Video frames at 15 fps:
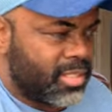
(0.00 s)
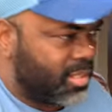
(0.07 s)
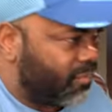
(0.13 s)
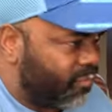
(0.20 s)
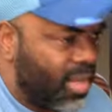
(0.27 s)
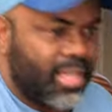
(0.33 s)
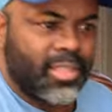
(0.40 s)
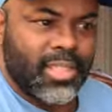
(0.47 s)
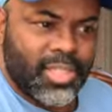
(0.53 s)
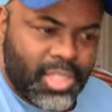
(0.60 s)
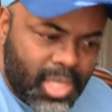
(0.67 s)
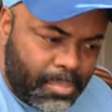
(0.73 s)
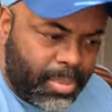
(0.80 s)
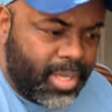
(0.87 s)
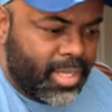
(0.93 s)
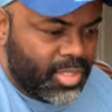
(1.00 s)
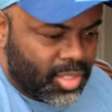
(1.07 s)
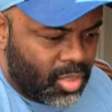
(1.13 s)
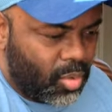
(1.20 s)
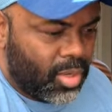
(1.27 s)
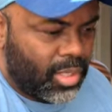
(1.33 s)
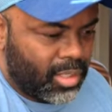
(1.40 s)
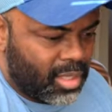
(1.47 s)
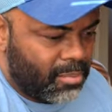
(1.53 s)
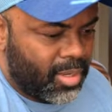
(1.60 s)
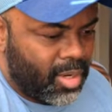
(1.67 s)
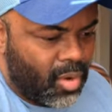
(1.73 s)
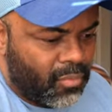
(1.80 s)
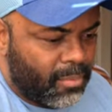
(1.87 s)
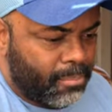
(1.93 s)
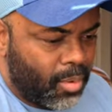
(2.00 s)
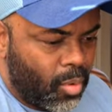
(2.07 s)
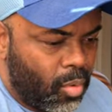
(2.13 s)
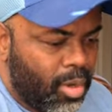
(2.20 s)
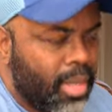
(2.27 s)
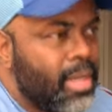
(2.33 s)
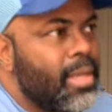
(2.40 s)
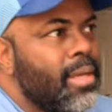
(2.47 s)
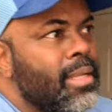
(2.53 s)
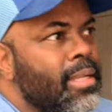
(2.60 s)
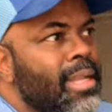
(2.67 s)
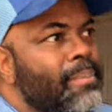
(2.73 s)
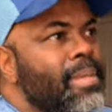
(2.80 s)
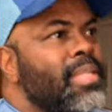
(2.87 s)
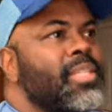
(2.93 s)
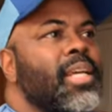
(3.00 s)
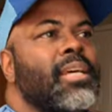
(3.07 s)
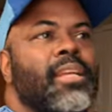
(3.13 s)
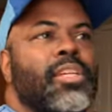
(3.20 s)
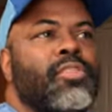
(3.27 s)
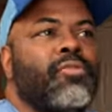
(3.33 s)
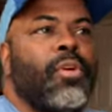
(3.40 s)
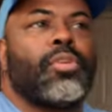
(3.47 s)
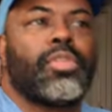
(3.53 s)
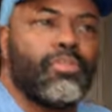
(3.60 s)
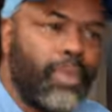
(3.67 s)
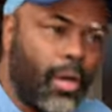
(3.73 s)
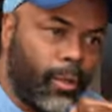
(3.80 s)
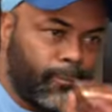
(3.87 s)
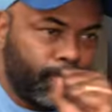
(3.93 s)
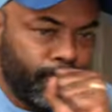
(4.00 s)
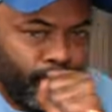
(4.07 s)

the fact that tipping is going a little bit overboard. Let me say this first of all.